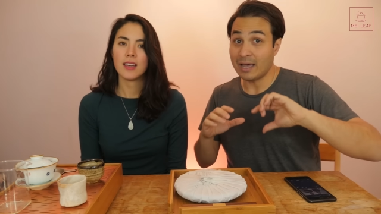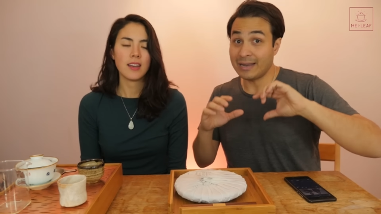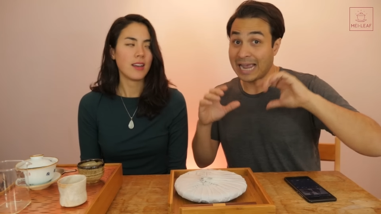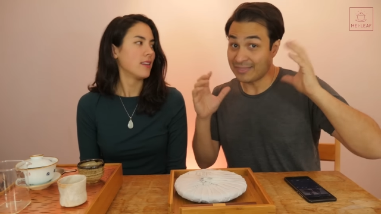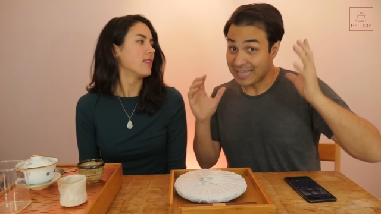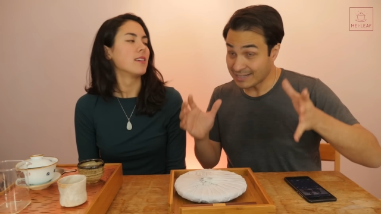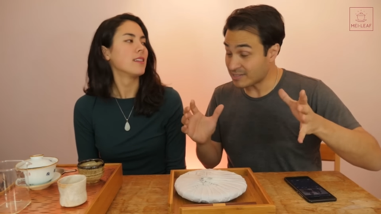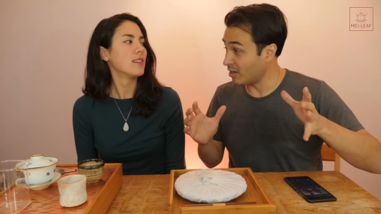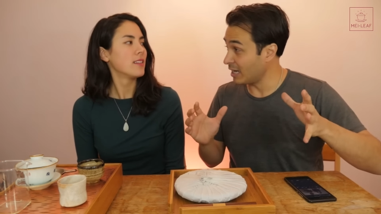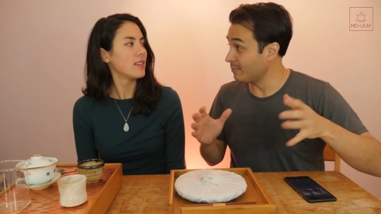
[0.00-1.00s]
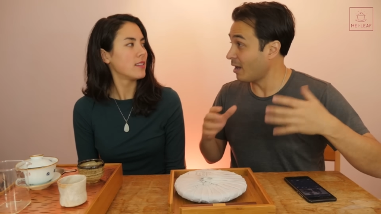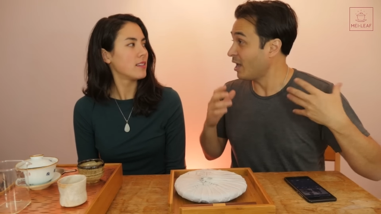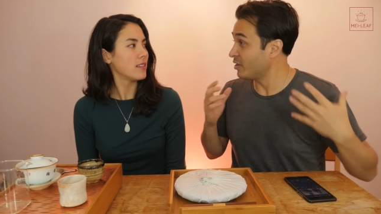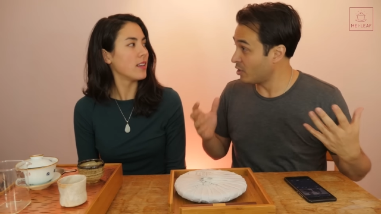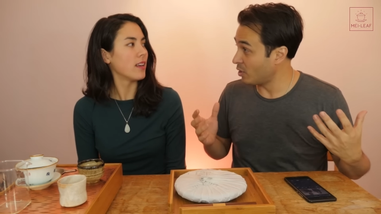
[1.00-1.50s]
Speaker 1: uh, at that time
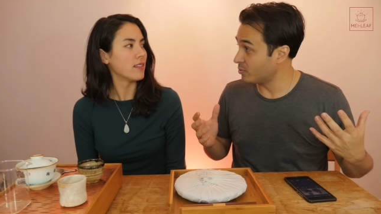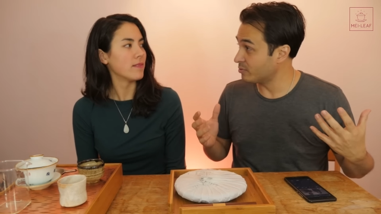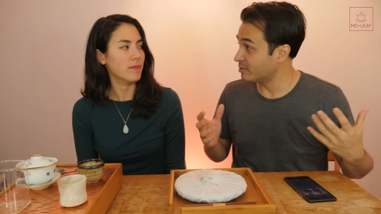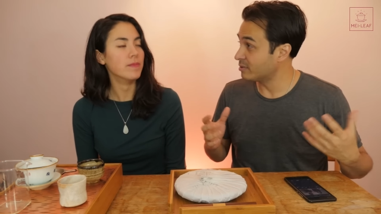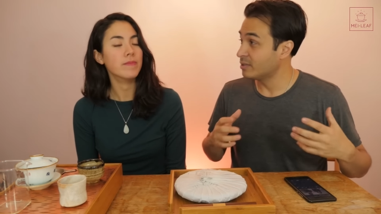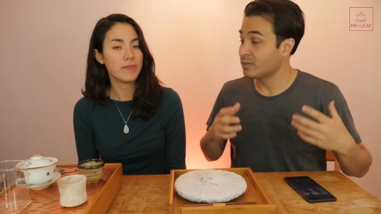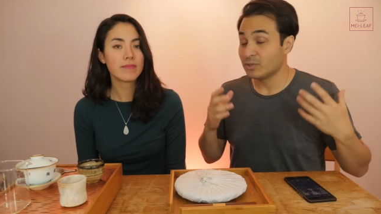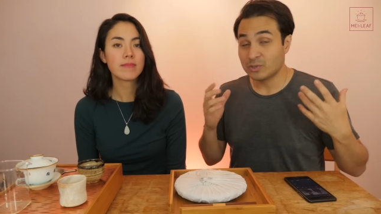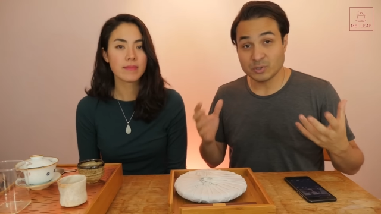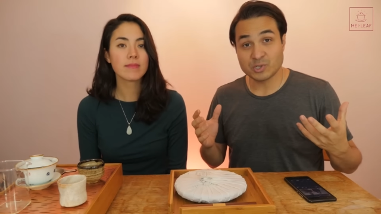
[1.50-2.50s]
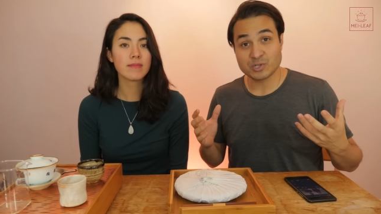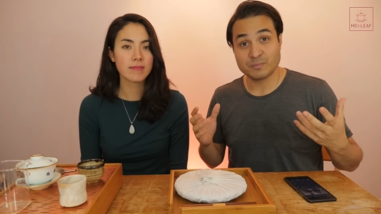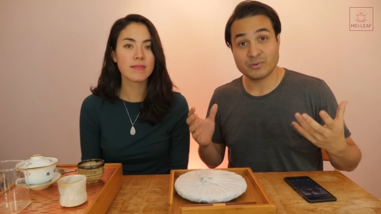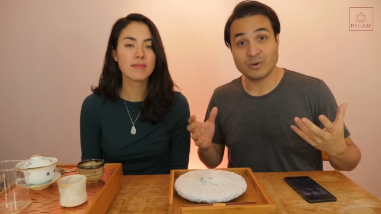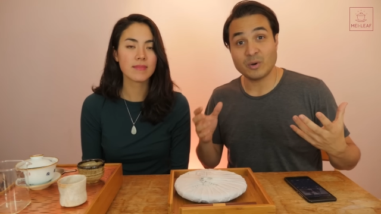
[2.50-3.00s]
unknown yeah. Gushu
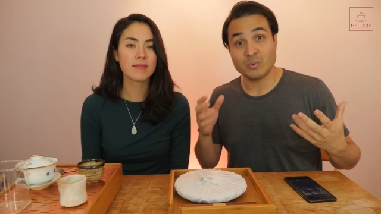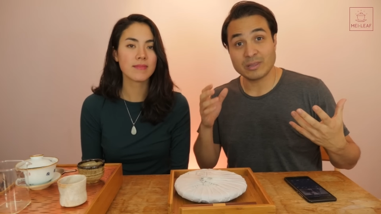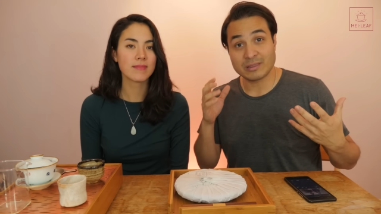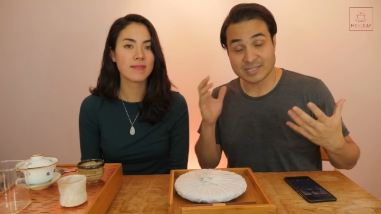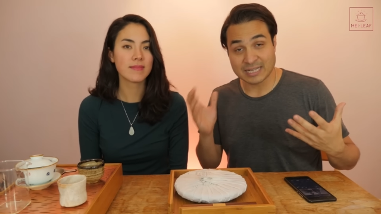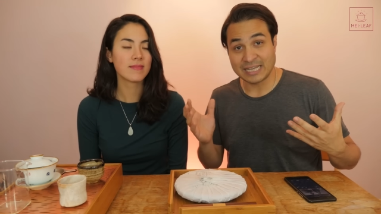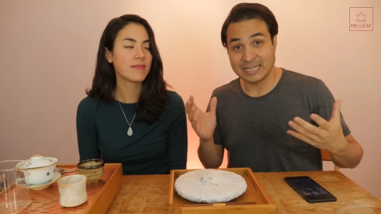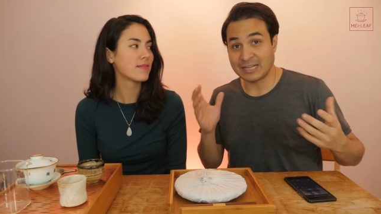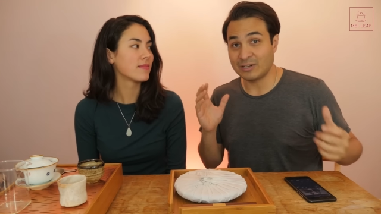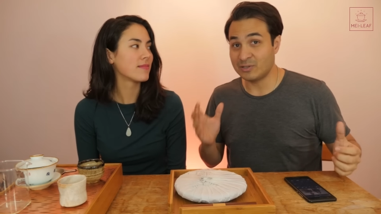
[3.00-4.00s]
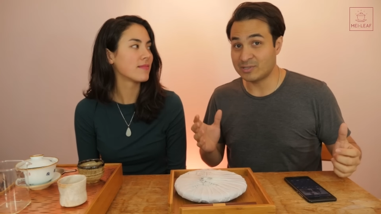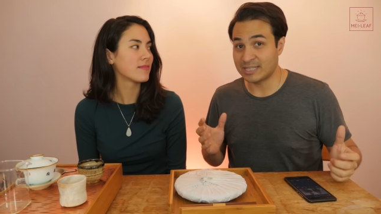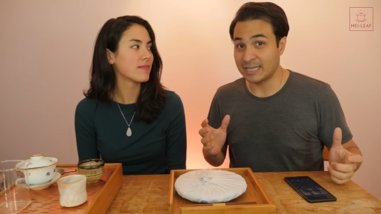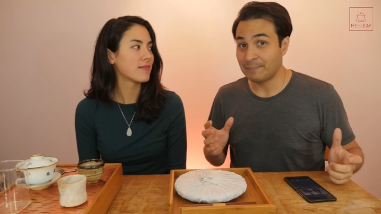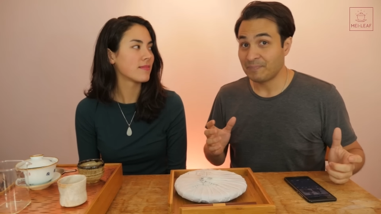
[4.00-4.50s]
Pu'er with Celine and
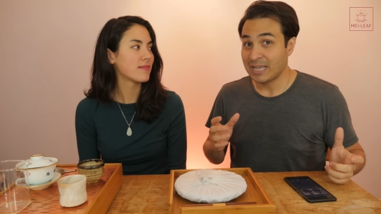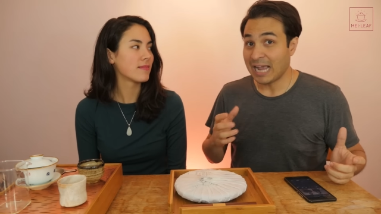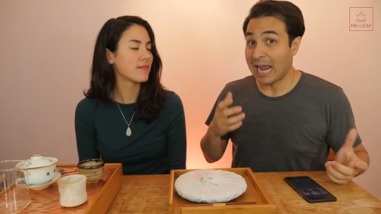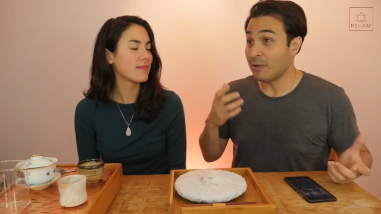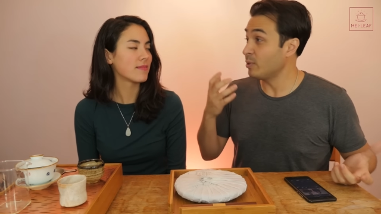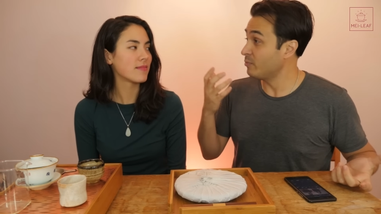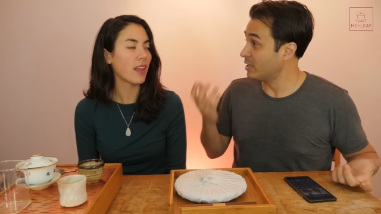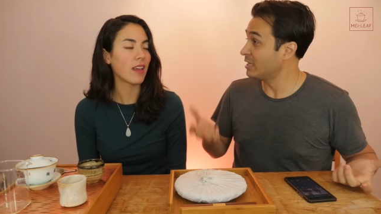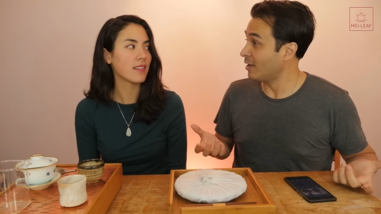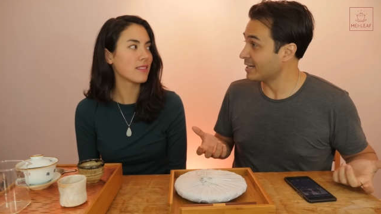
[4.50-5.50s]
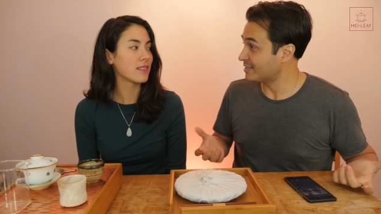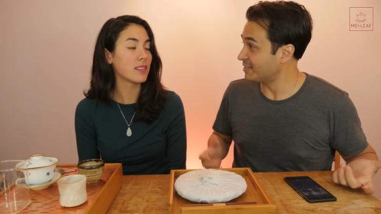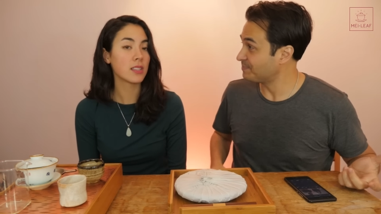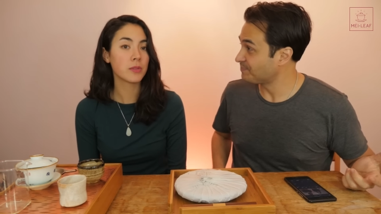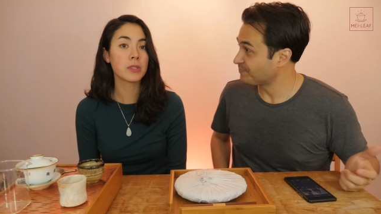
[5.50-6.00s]
Lucy and we really yeah. liked
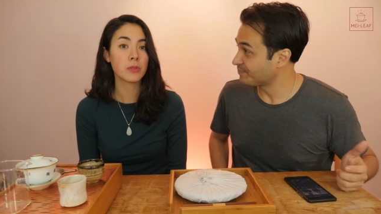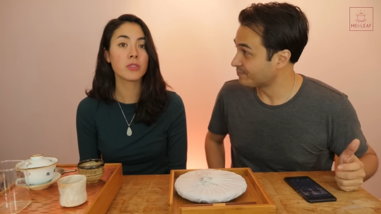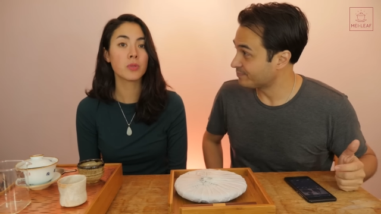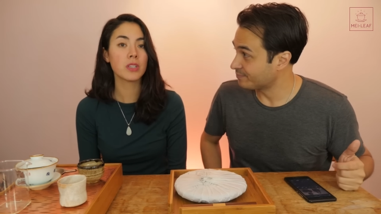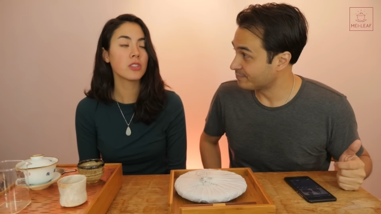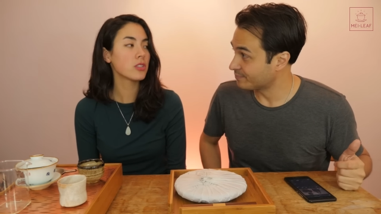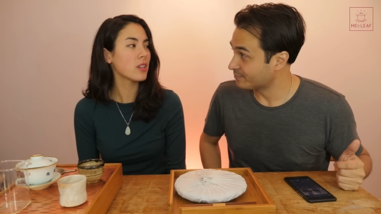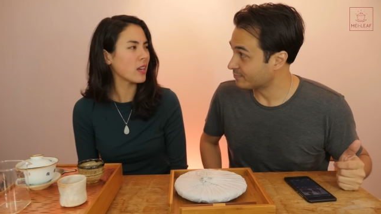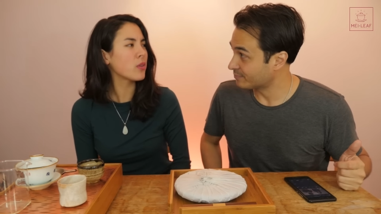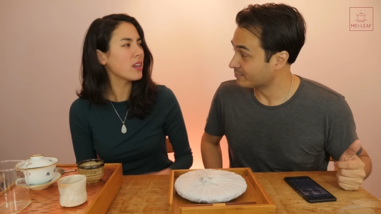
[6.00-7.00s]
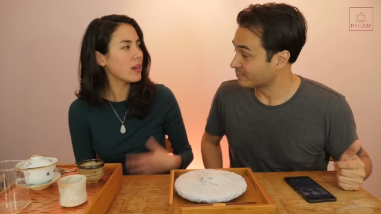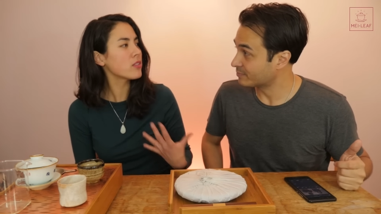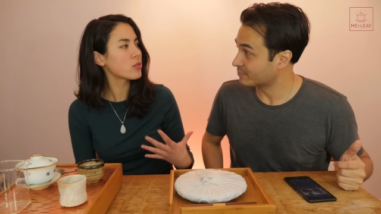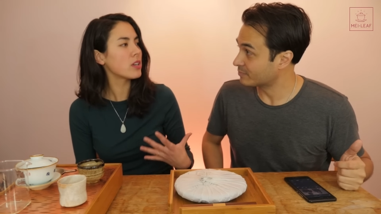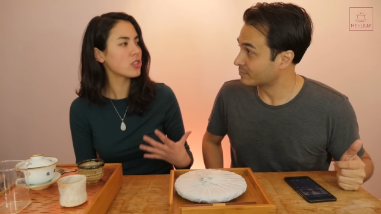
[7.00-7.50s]
it.
Speaker 2: We was quite, sh- uh, quite I
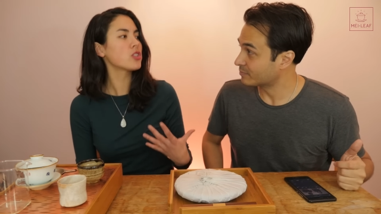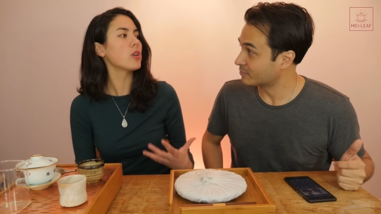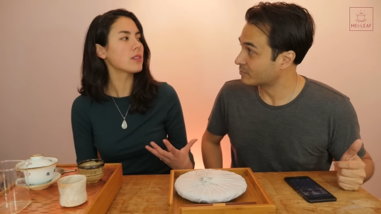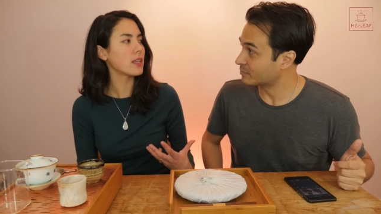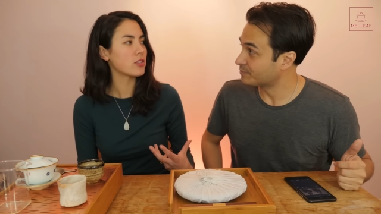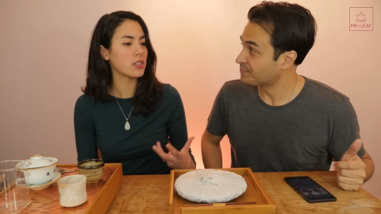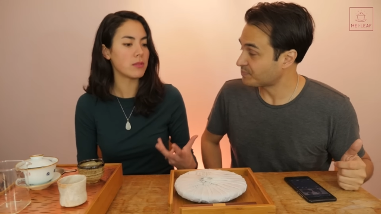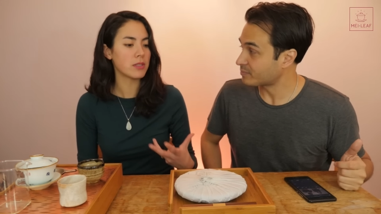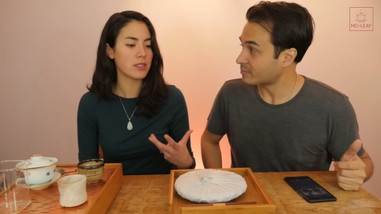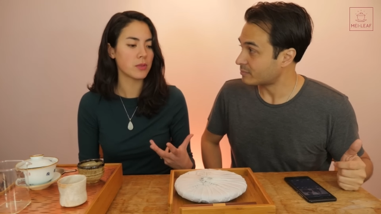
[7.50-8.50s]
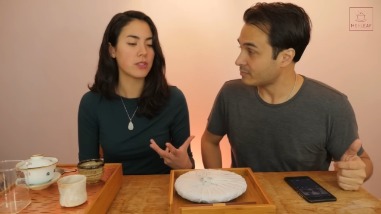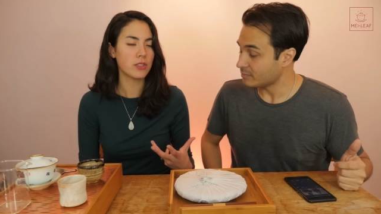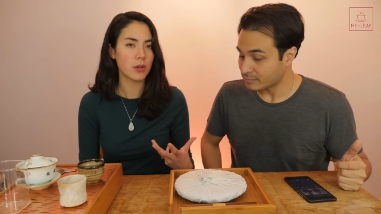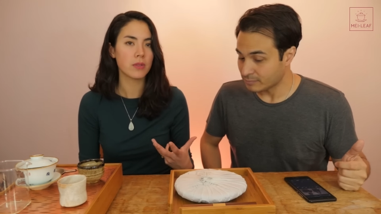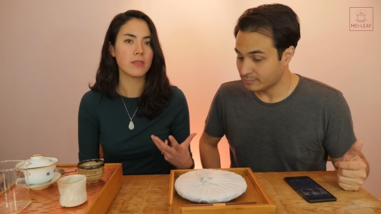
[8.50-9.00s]
was quite shocked actually because it was
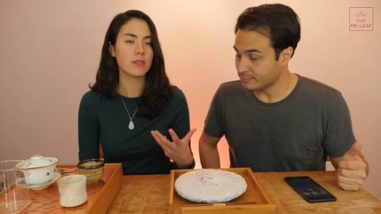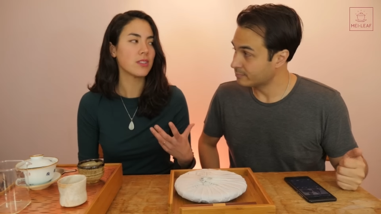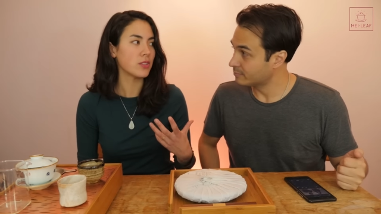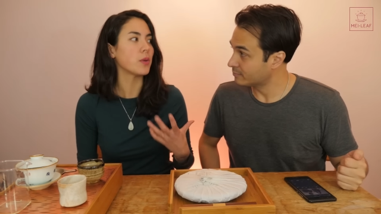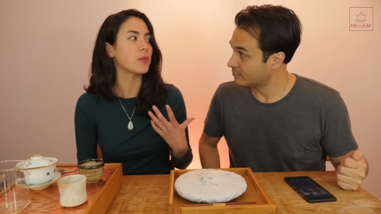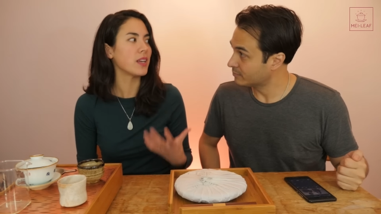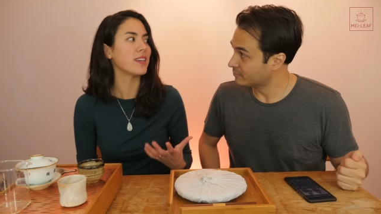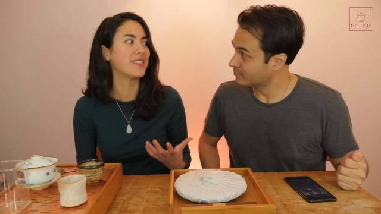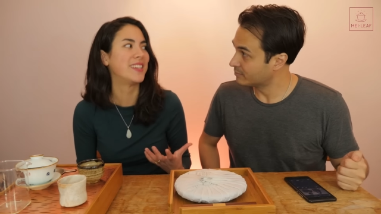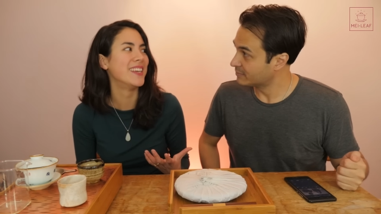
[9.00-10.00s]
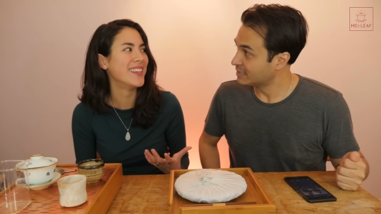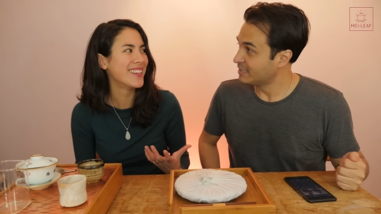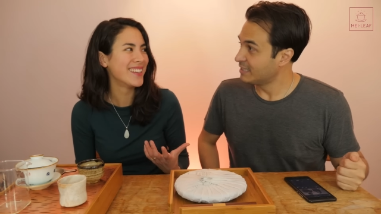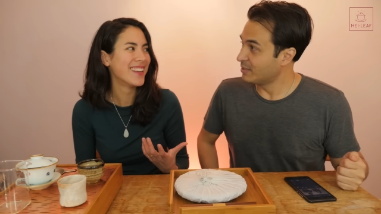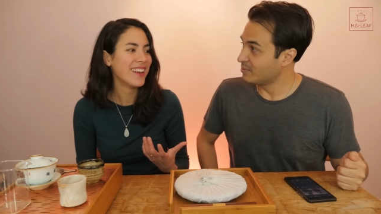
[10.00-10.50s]
so so tasty.
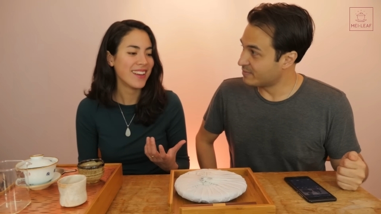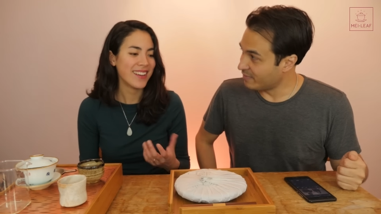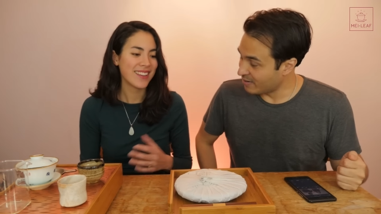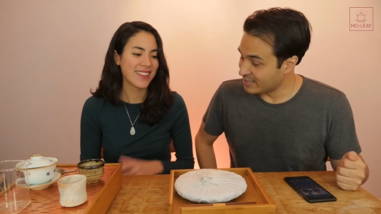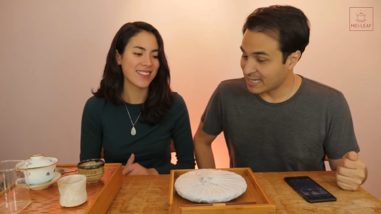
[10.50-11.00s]
Speaker 1: It was very